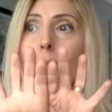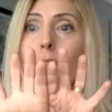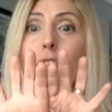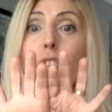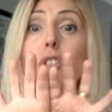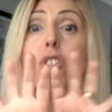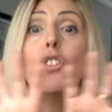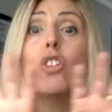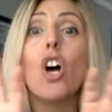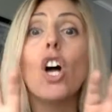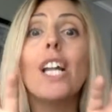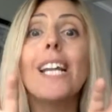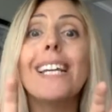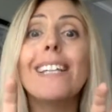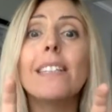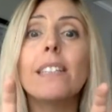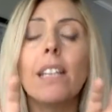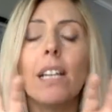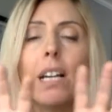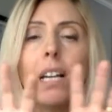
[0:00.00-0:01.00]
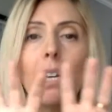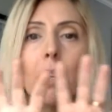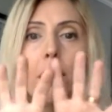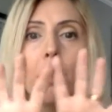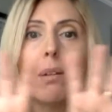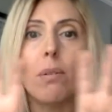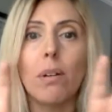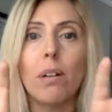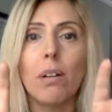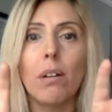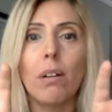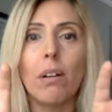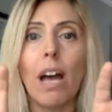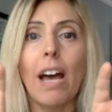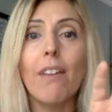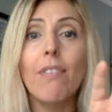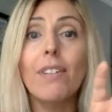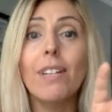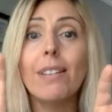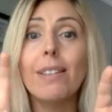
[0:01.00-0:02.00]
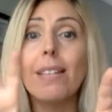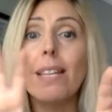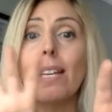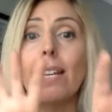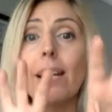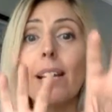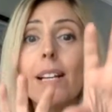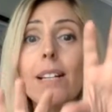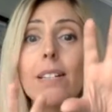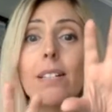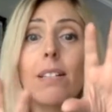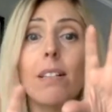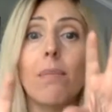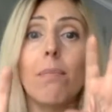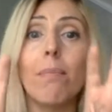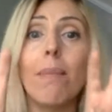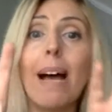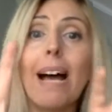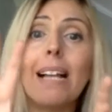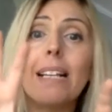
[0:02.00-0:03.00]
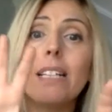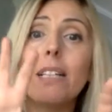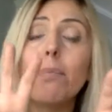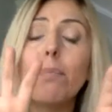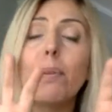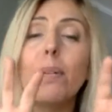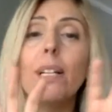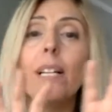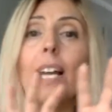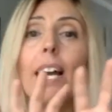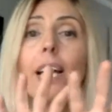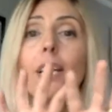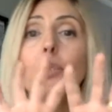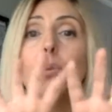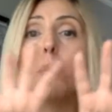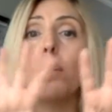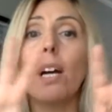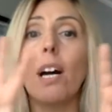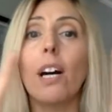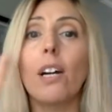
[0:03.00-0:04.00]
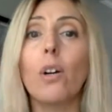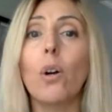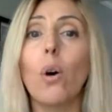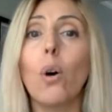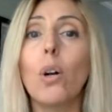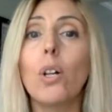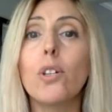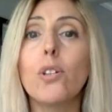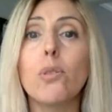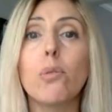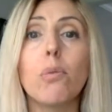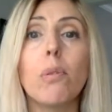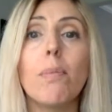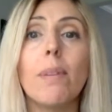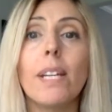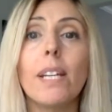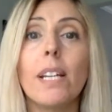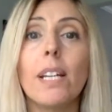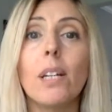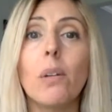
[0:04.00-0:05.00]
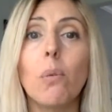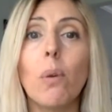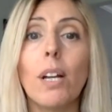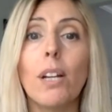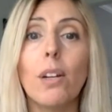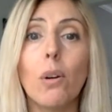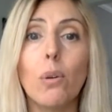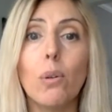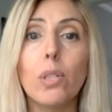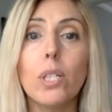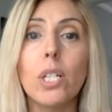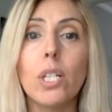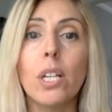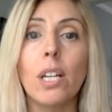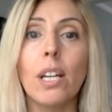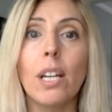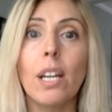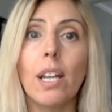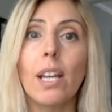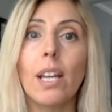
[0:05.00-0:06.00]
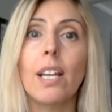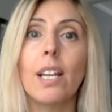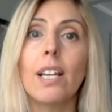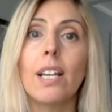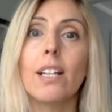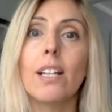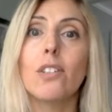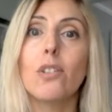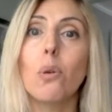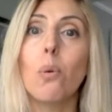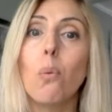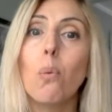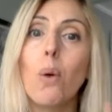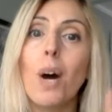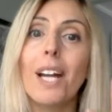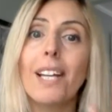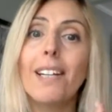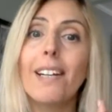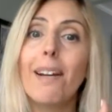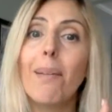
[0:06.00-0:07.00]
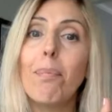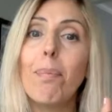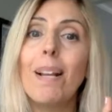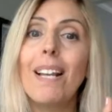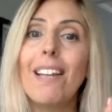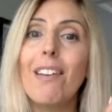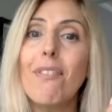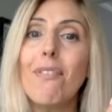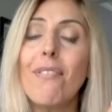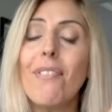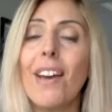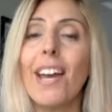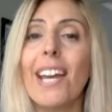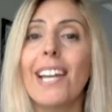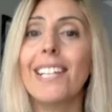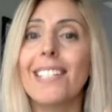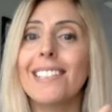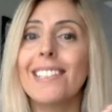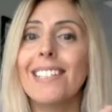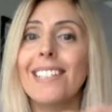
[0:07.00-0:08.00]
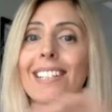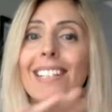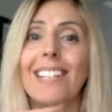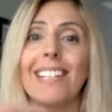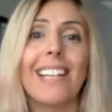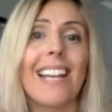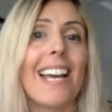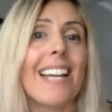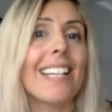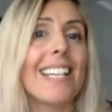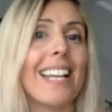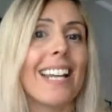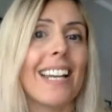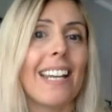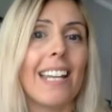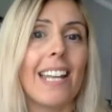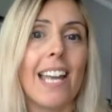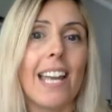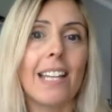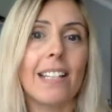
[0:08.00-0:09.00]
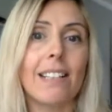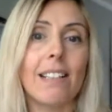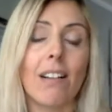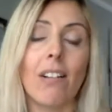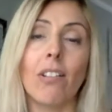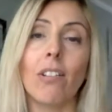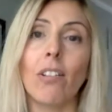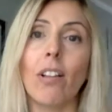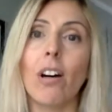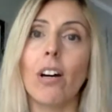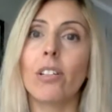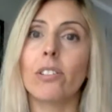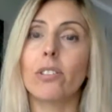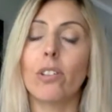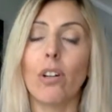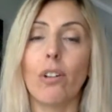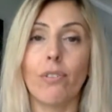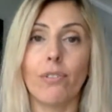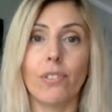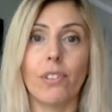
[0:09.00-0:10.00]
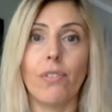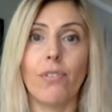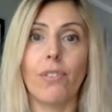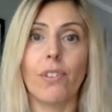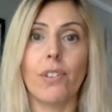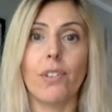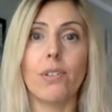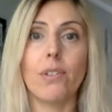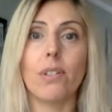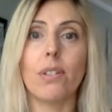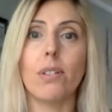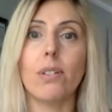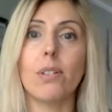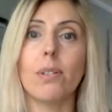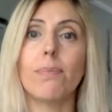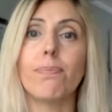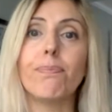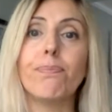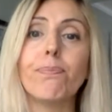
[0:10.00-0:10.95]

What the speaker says: solid, everything is malleable, and we are all swimming in one ocean. So one ripple effect can create a lot of differences.